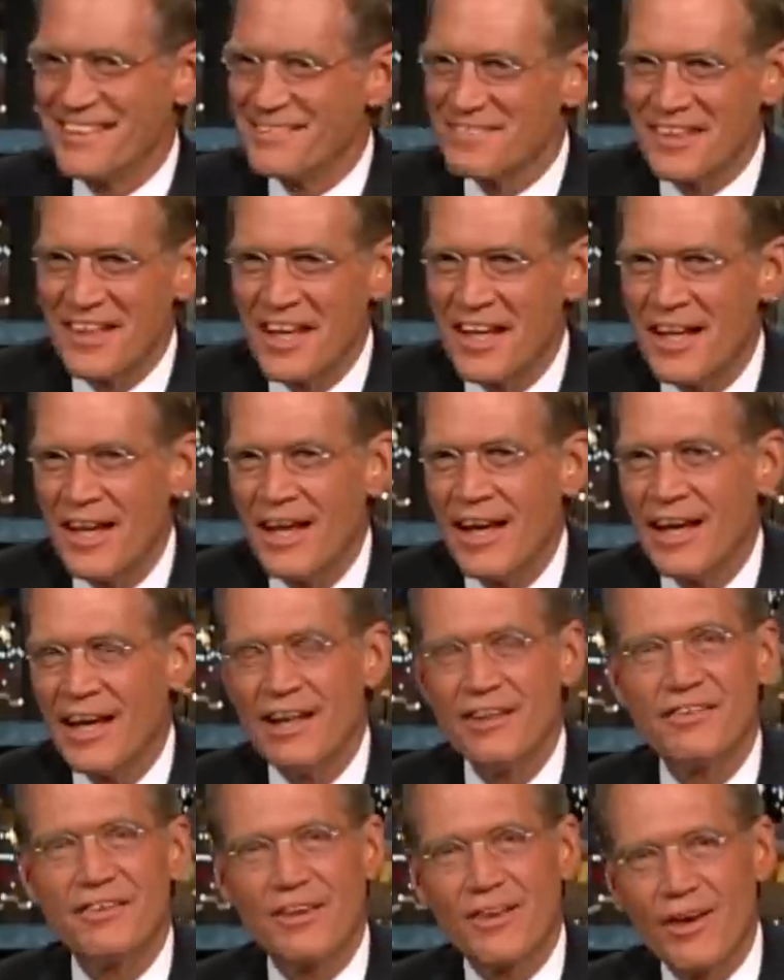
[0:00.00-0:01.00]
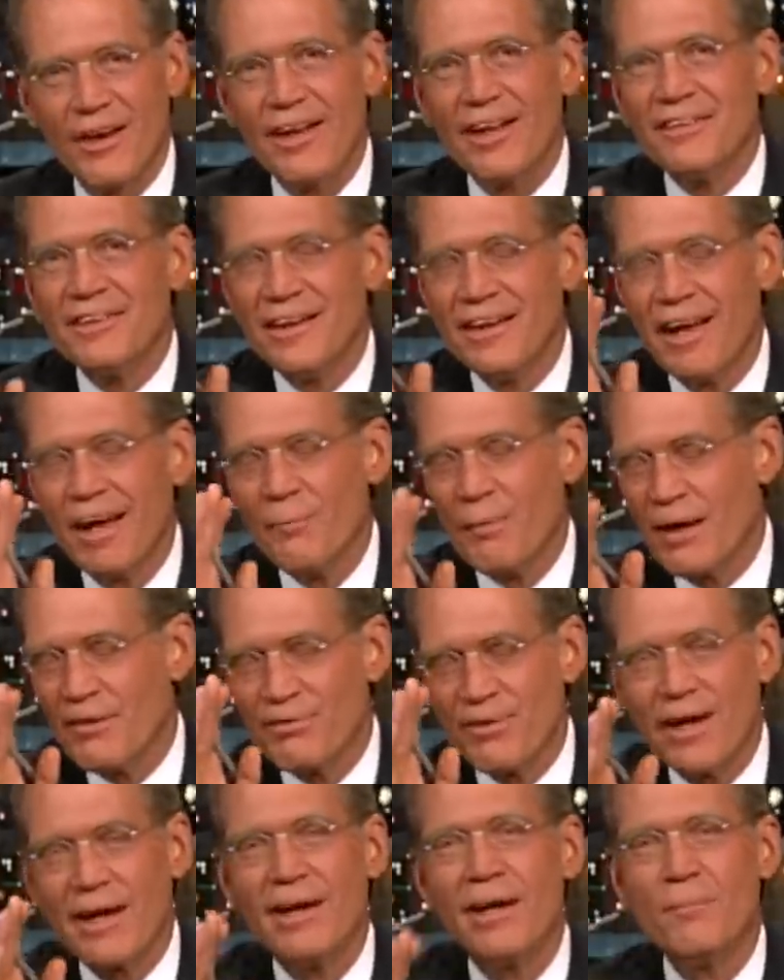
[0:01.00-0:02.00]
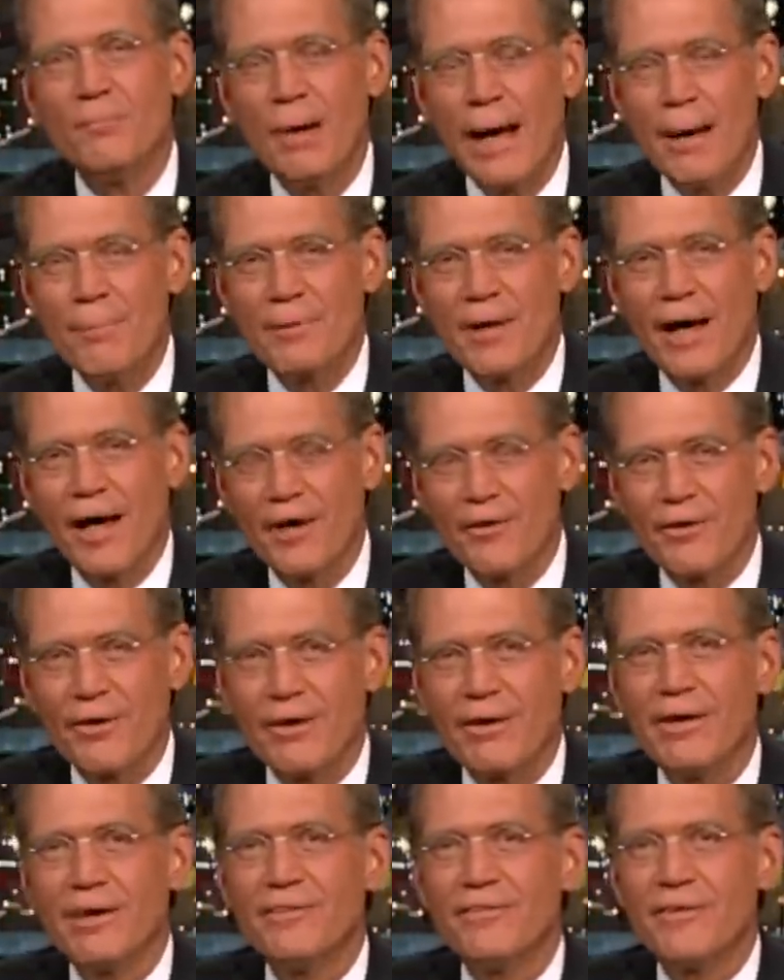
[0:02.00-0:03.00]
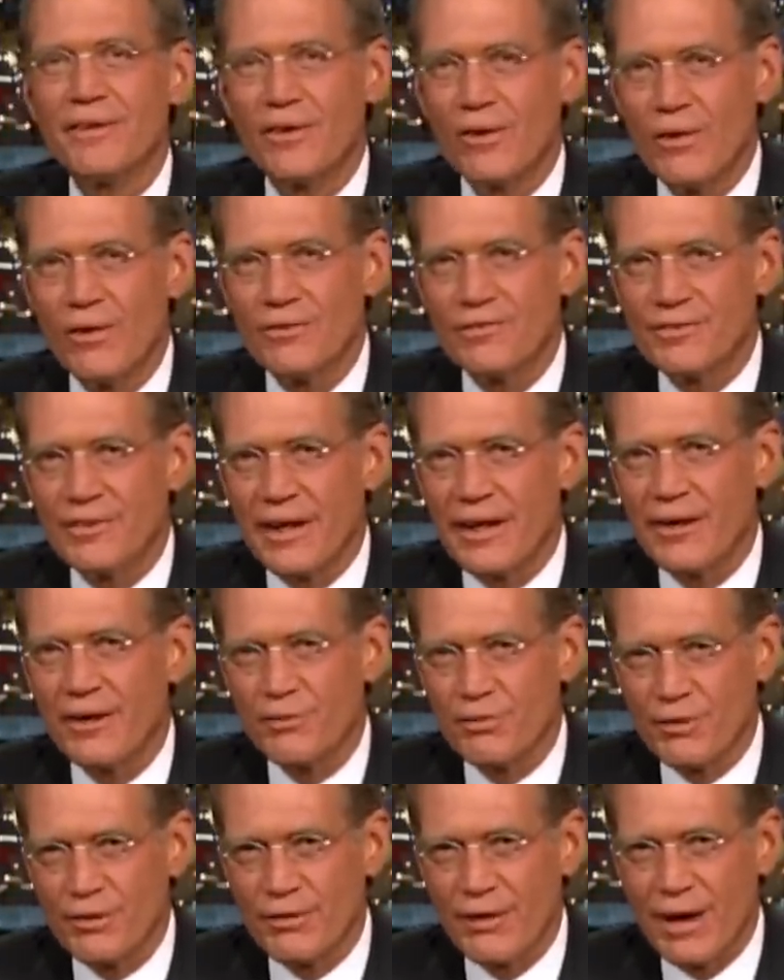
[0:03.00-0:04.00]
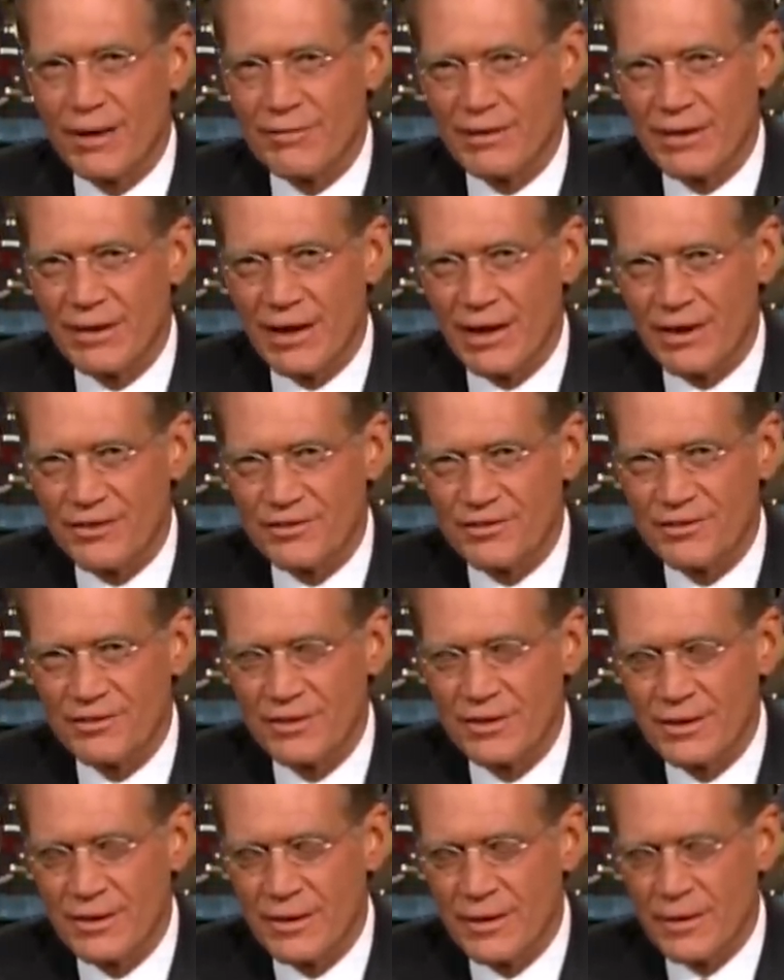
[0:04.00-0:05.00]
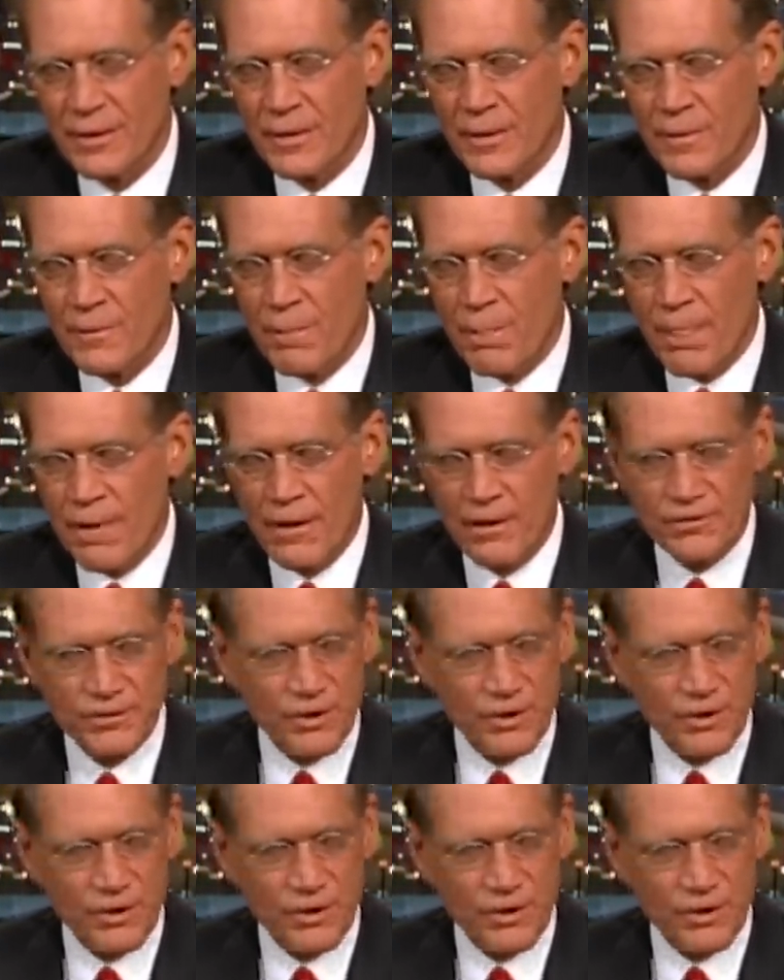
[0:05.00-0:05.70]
Just, yeah. He is the good. Eh, my friend Bob Calderon is the gold standard for driving tests. All right.